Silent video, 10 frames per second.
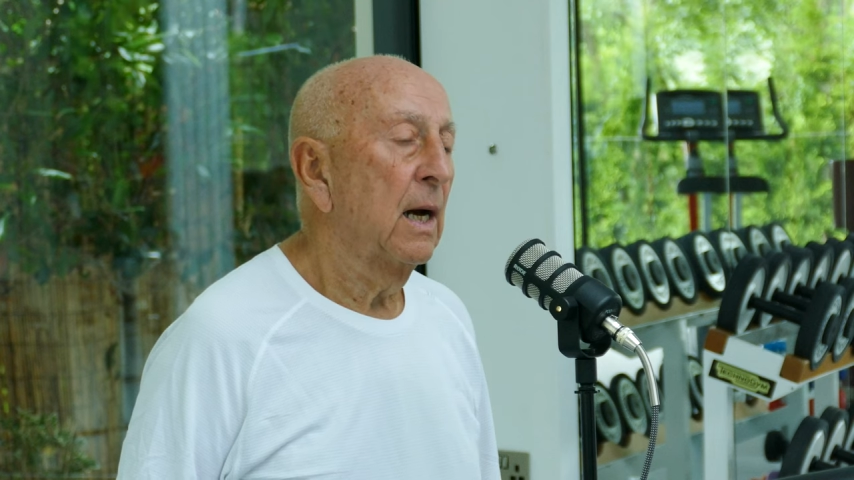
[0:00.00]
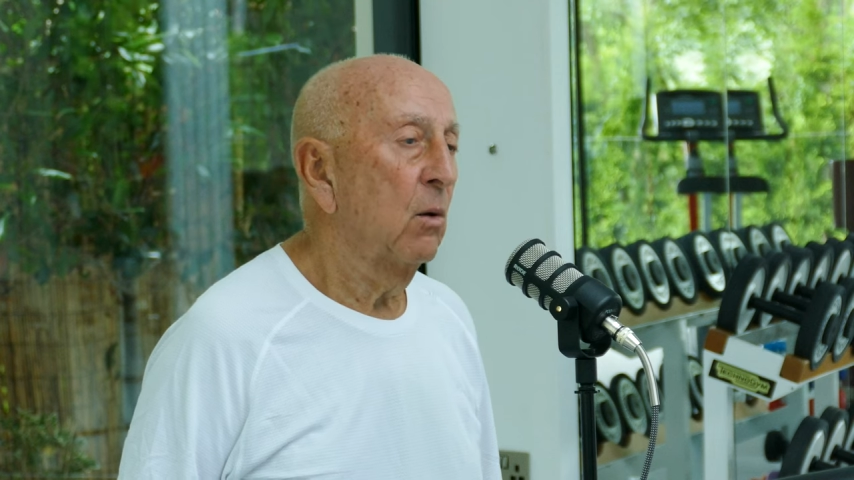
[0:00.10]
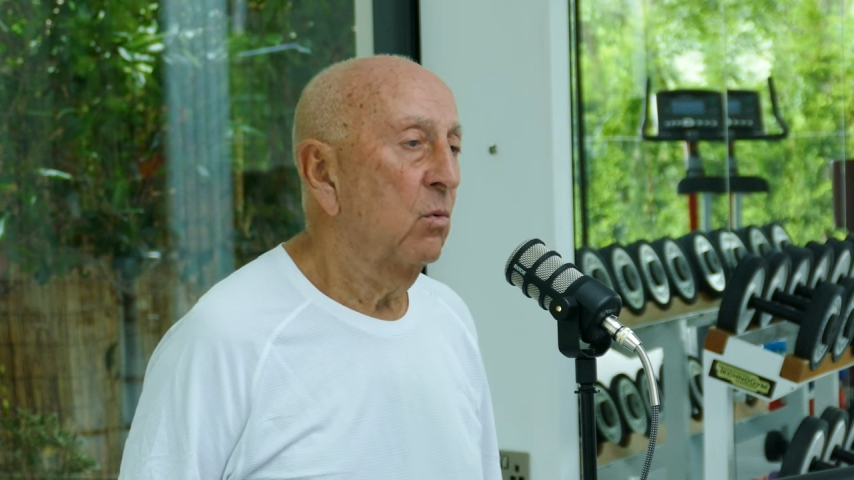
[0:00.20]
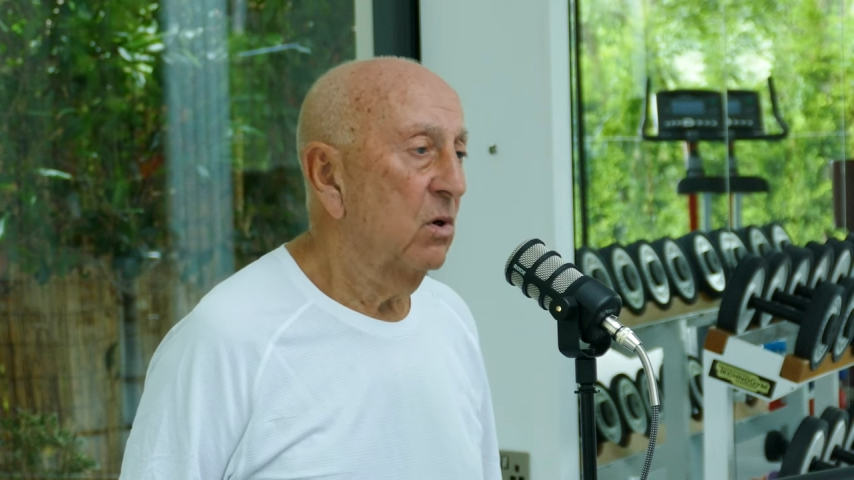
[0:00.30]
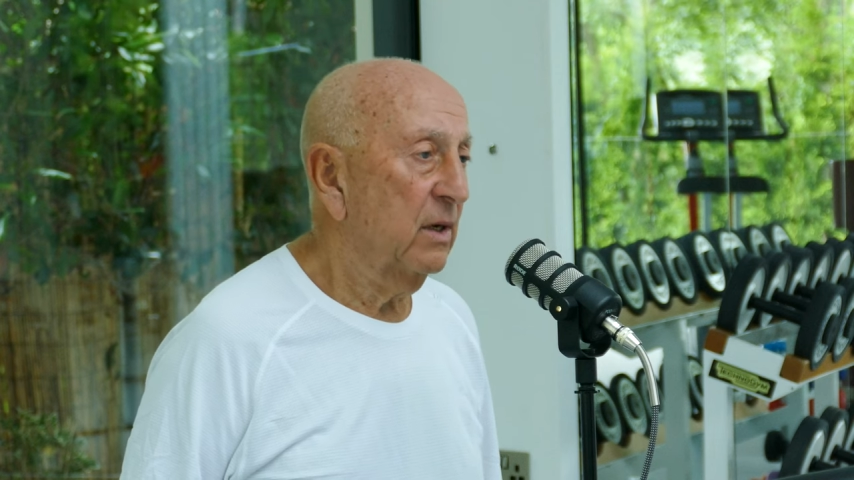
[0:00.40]
I
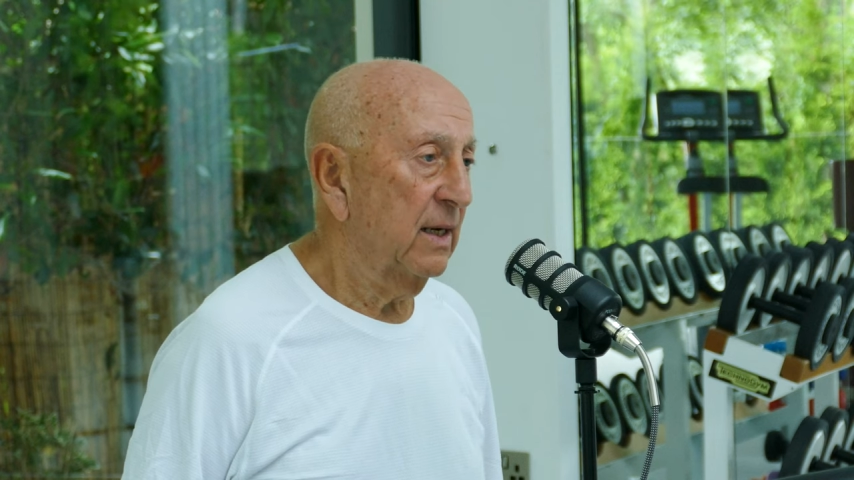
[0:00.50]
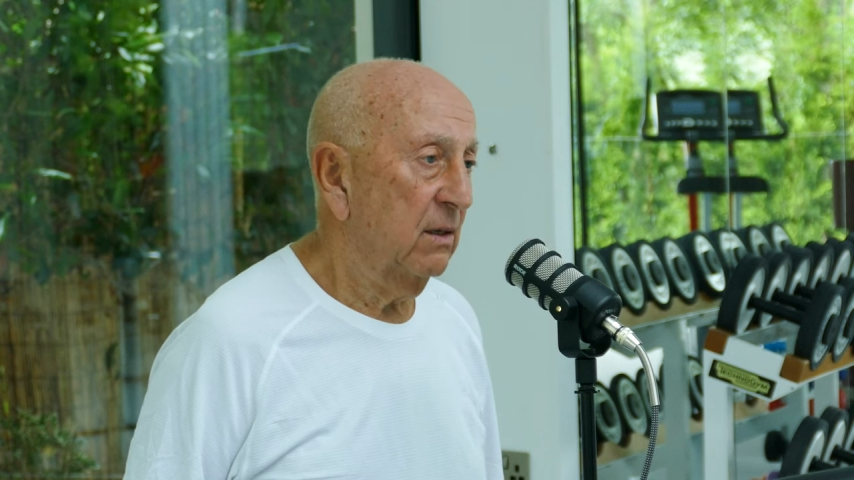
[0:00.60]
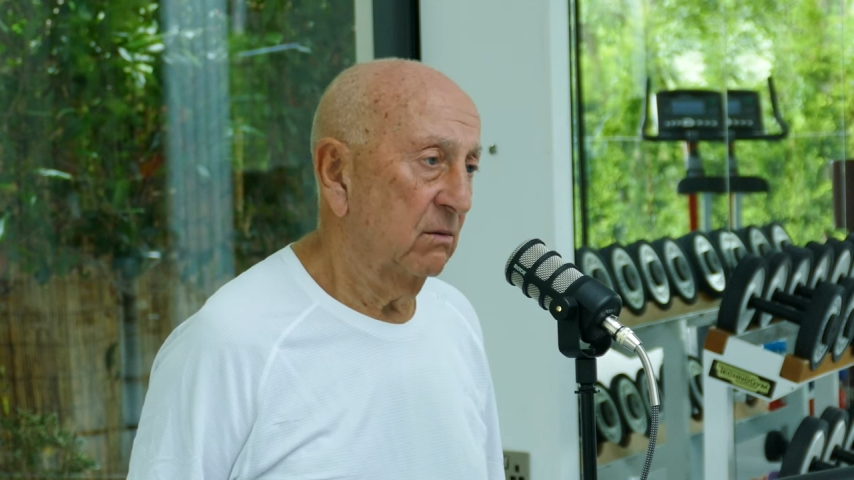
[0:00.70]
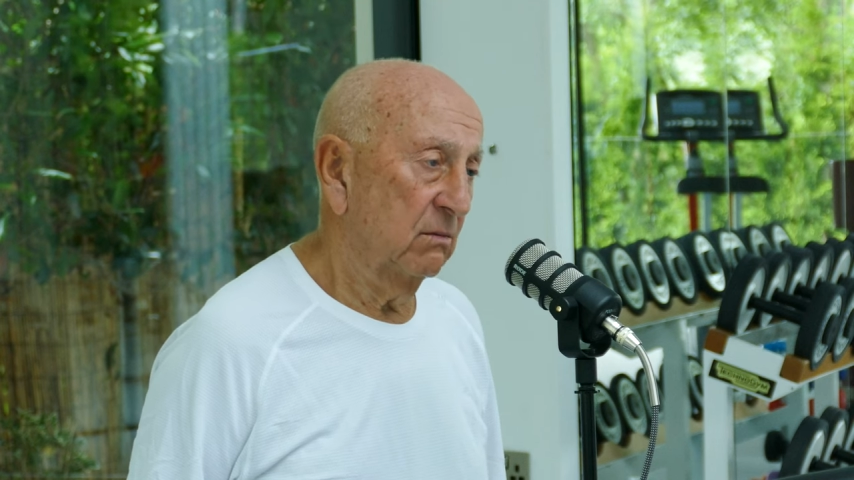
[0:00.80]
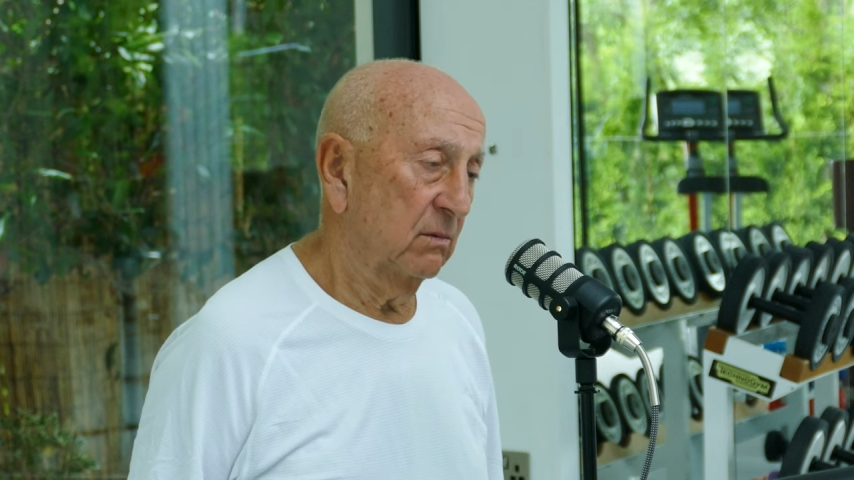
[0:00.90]
work
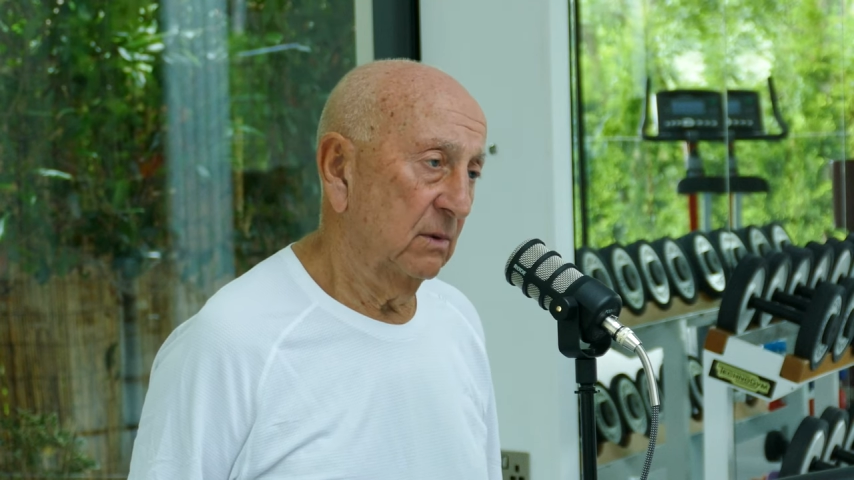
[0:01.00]
out